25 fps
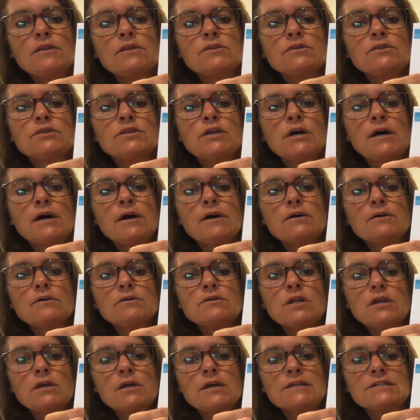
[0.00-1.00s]
the
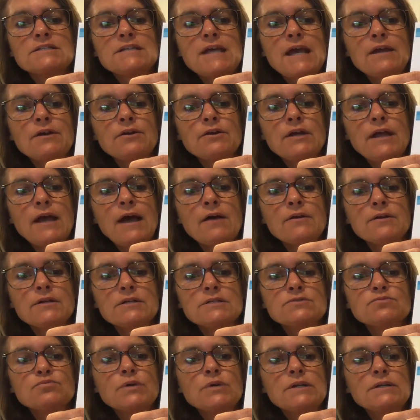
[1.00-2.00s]
container count
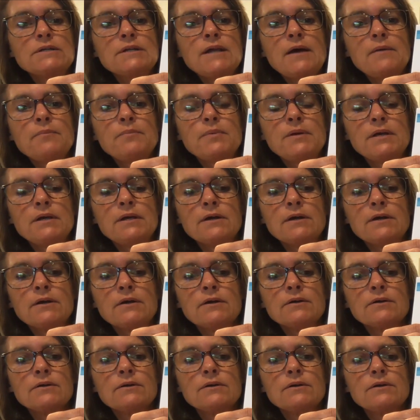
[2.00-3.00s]
is written up
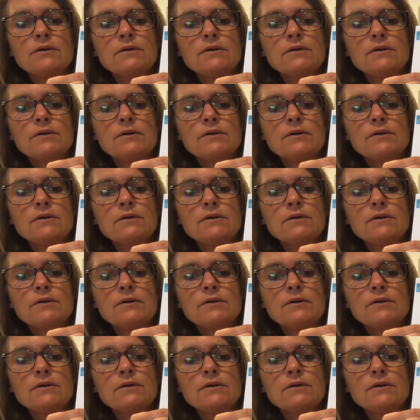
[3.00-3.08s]
here,